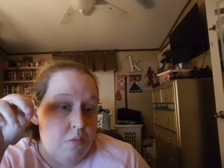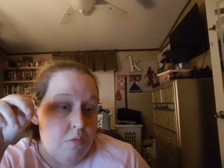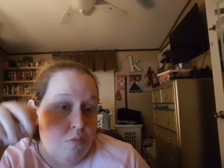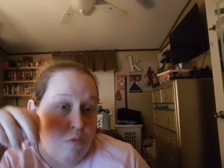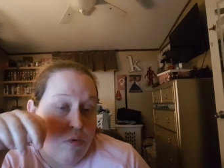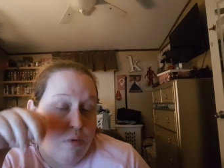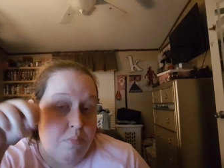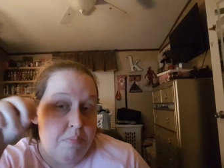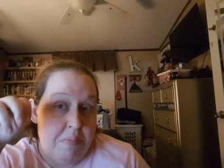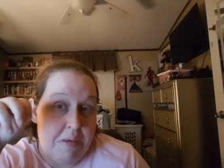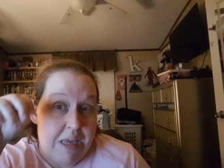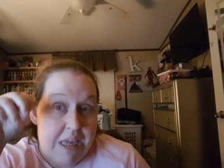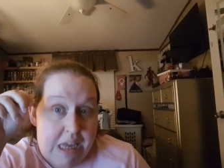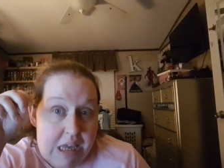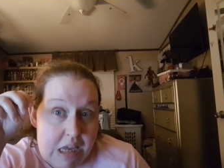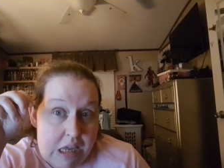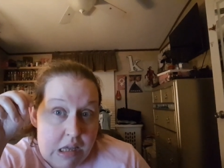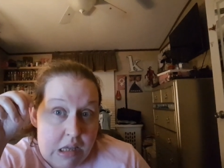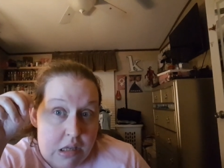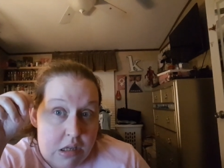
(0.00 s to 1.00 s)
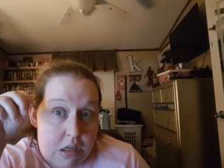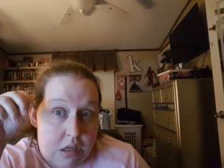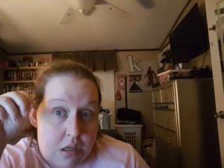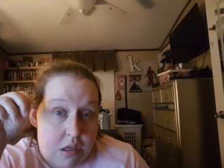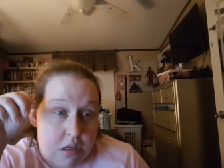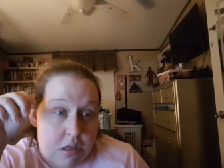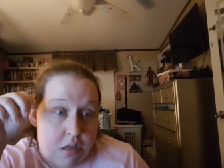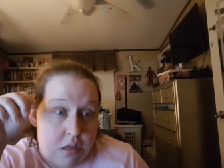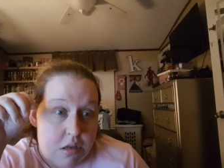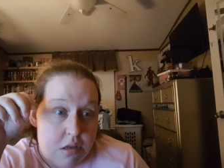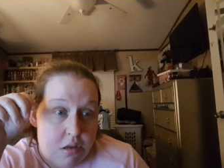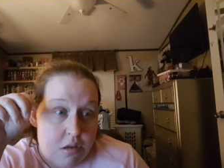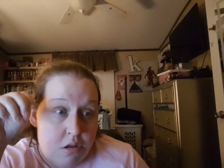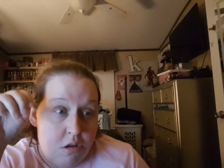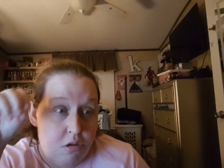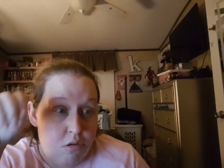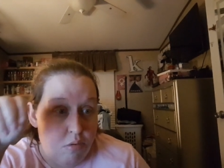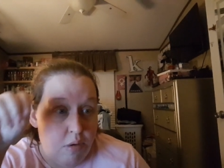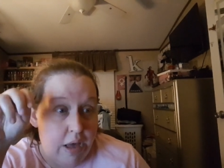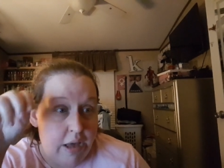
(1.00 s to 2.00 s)
would be,
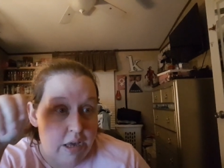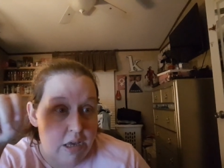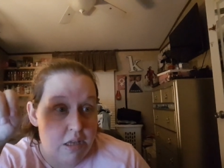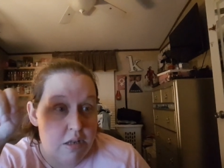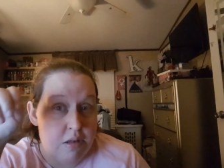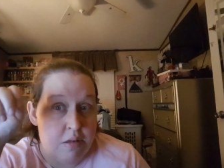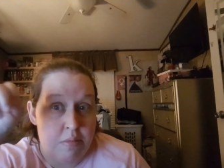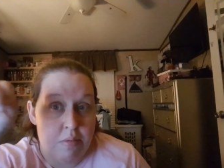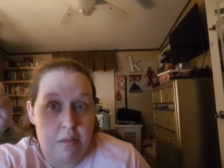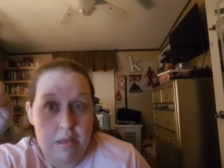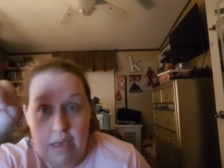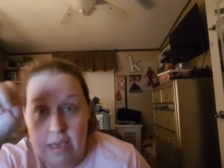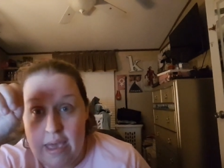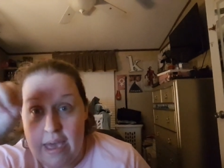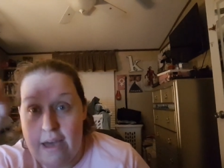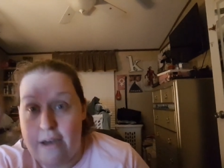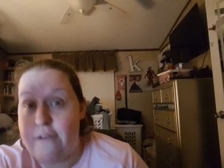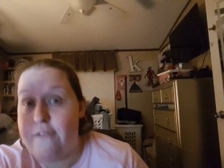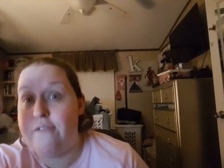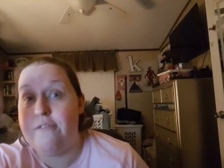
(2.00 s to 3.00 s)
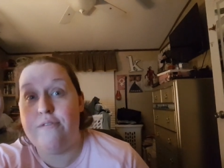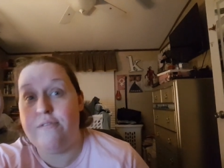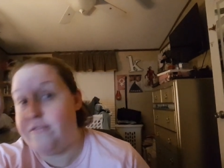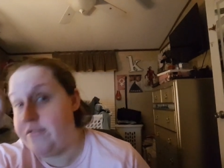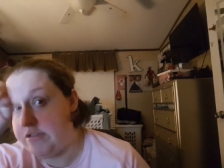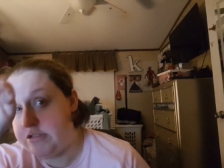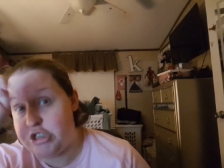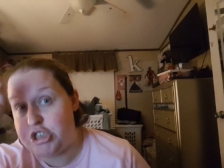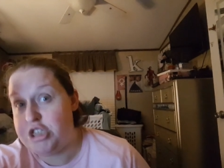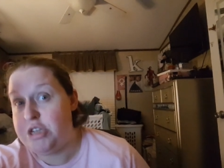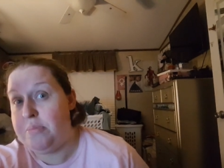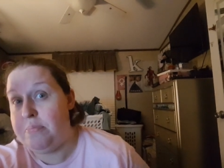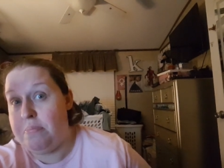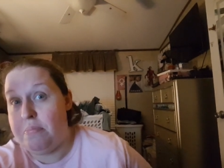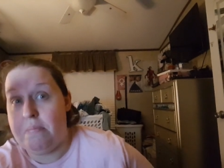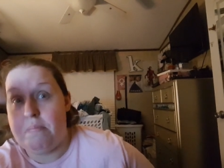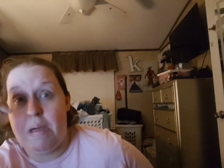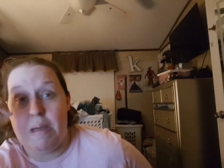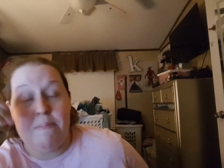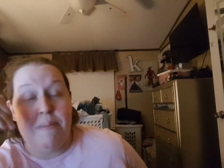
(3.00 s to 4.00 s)
who I could have ship
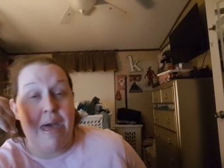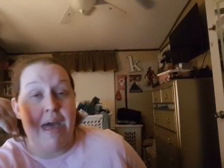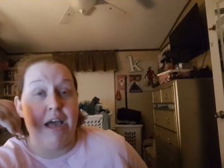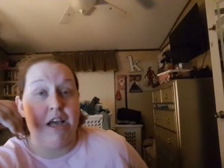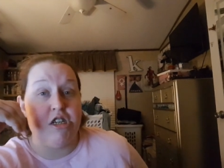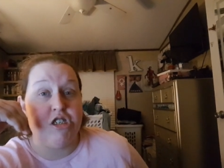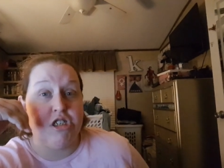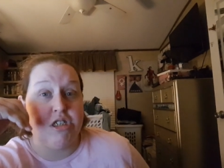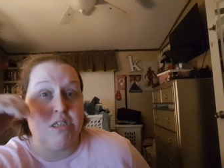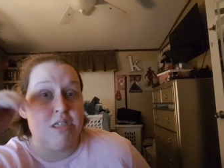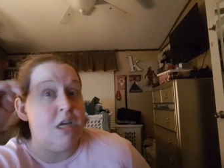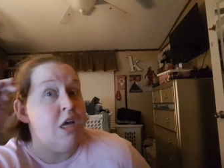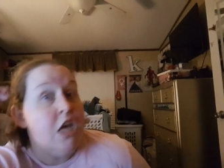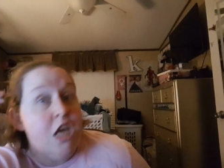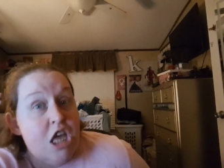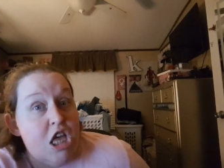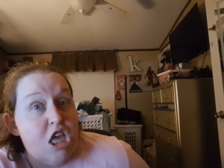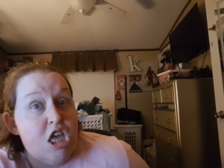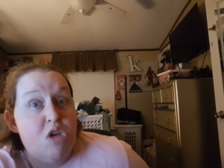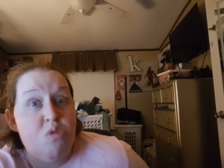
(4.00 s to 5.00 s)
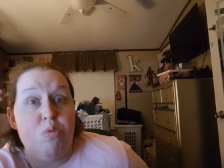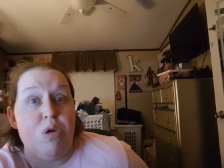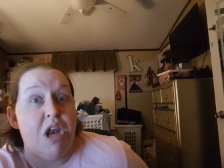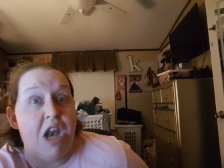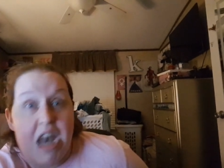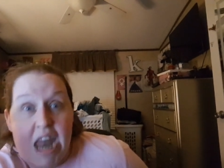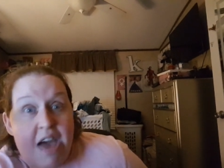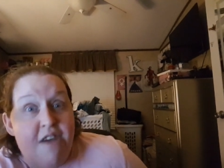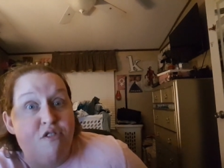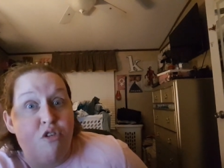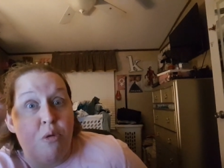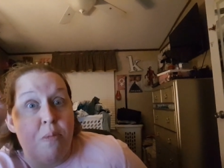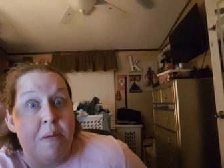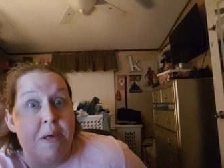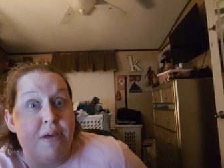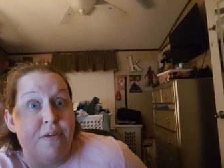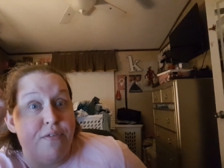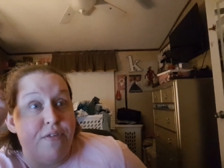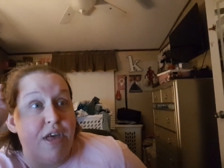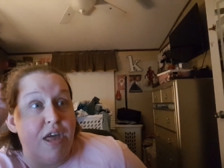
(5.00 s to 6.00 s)
my packages, it would never
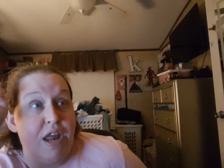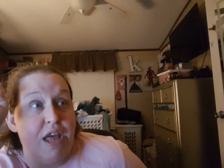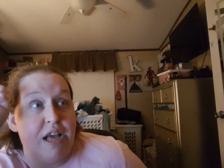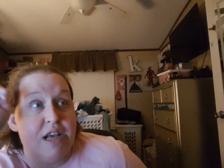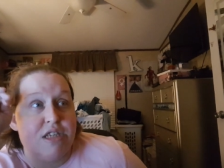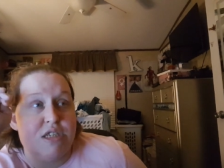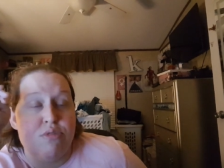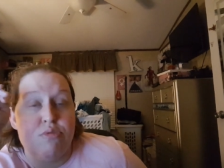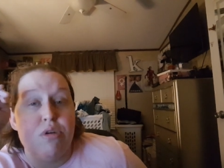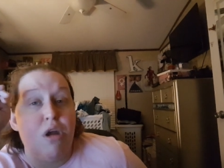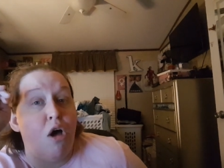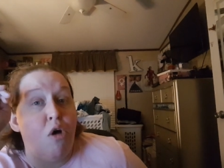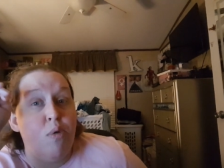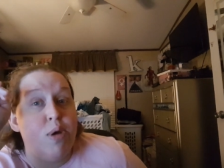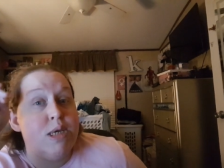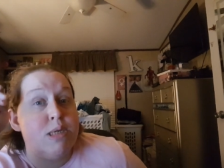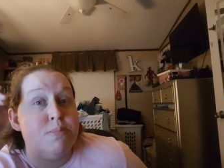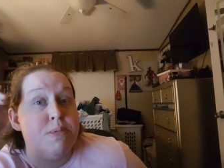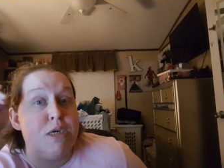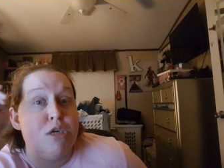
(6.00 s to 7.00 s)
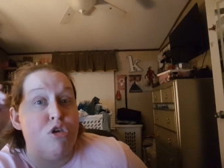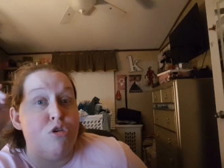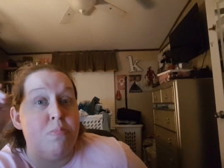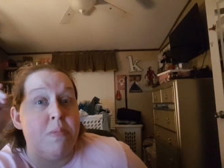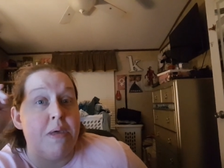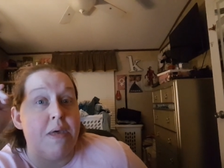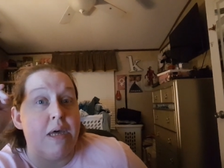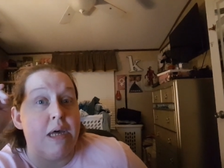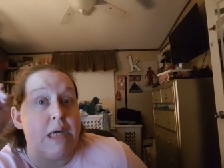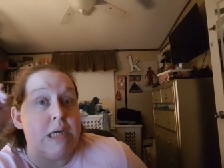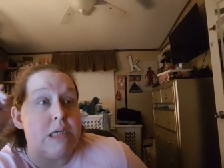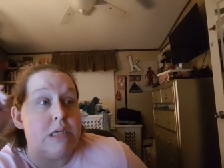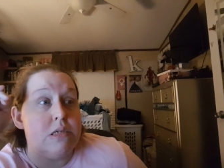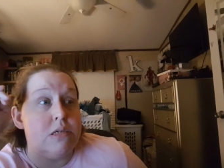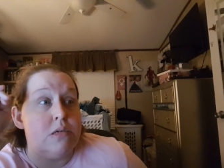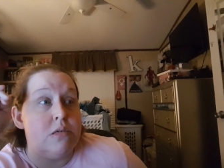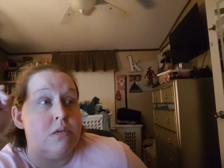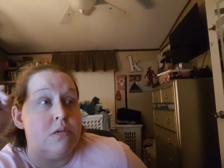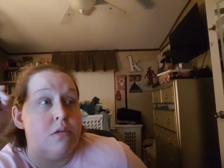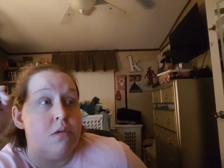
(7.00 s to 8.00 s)
be FedEx. It would always be
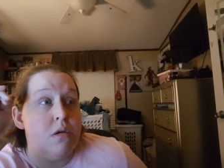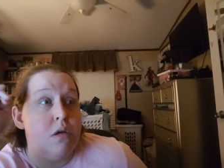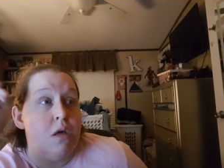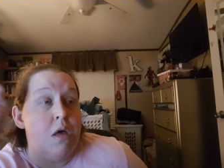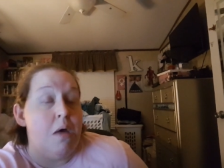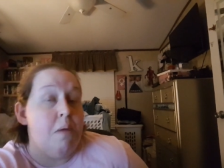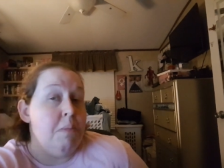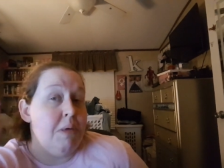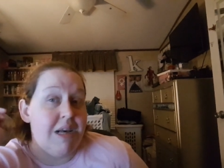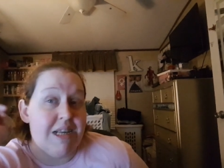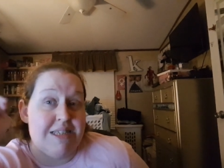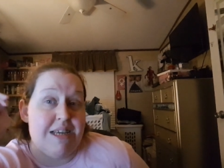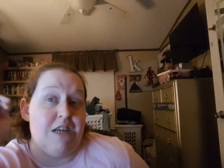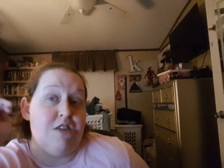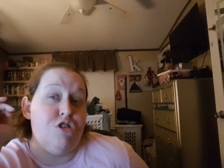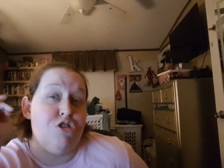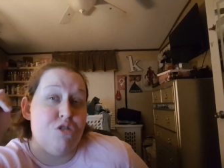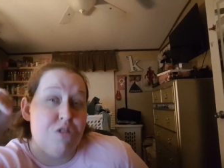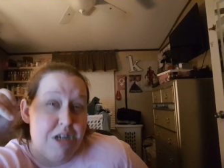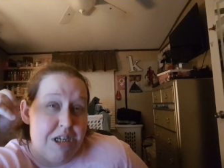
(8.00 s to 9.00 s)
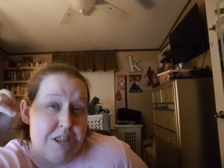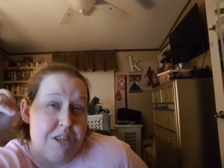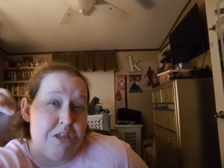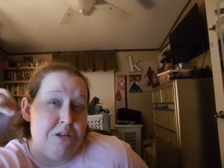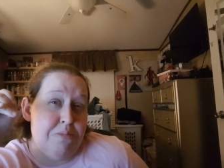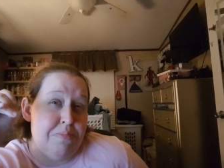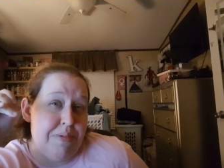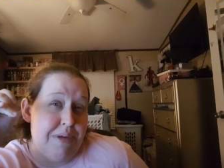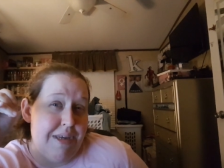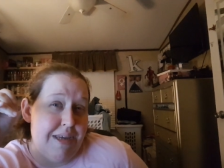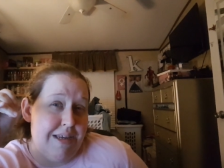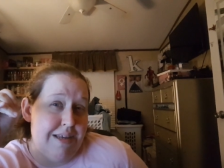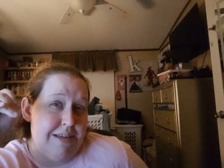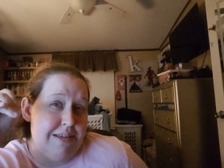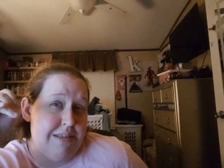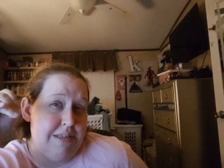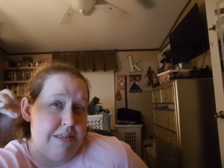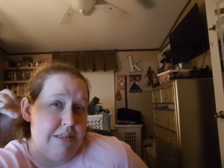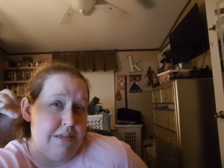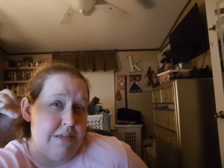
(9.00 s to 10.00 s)
UPS because I trust
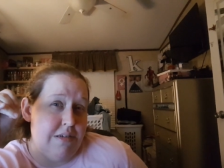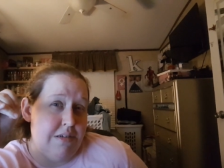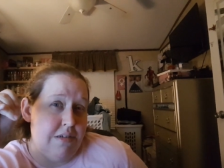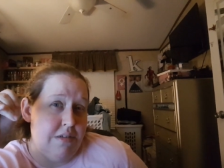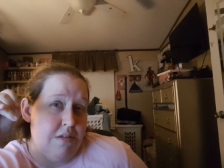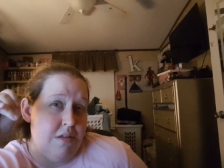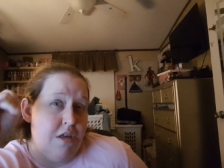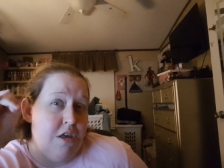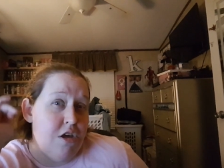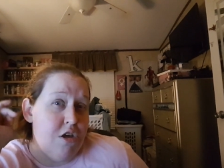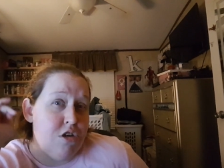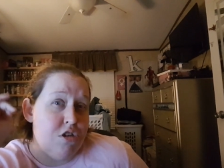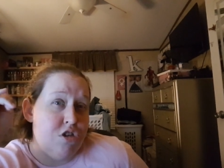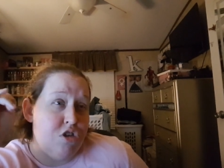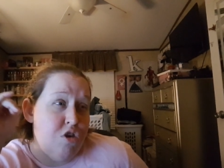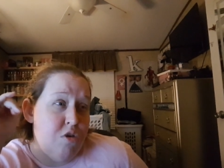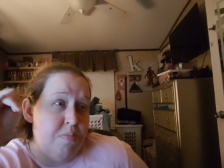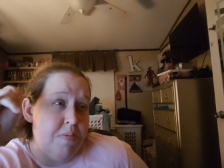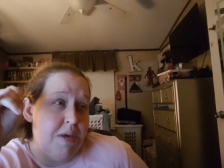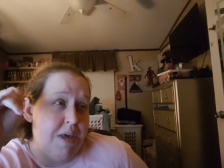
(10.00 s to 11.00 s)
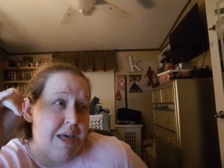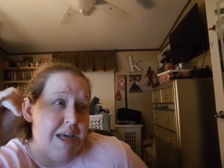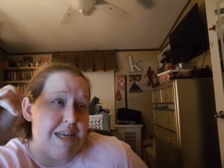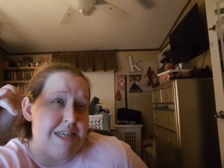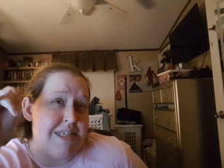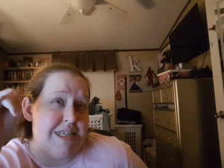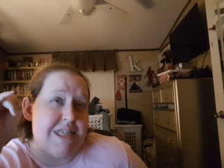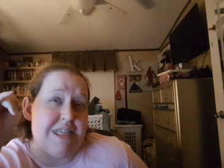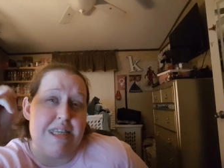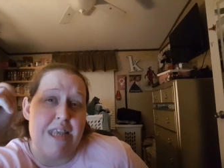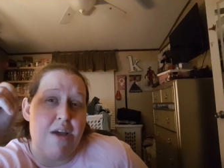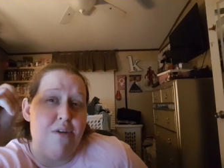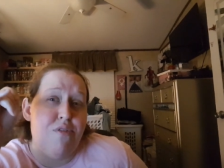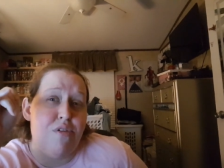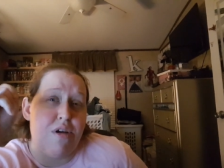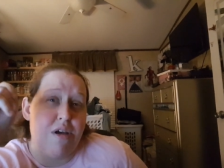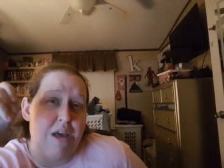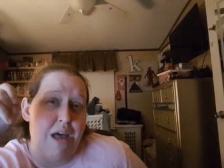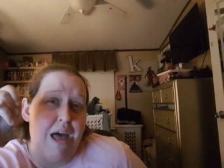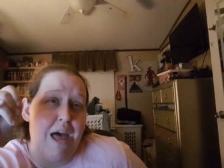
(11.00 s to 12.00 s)
UPS. UPS has never
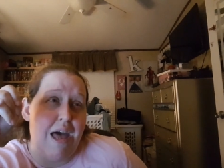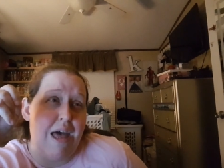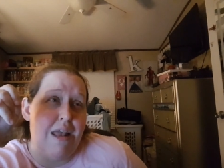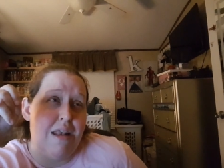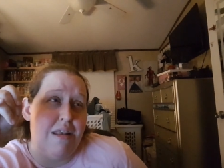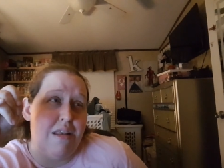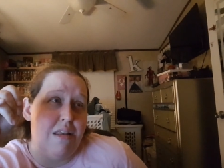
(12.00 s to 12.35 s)
got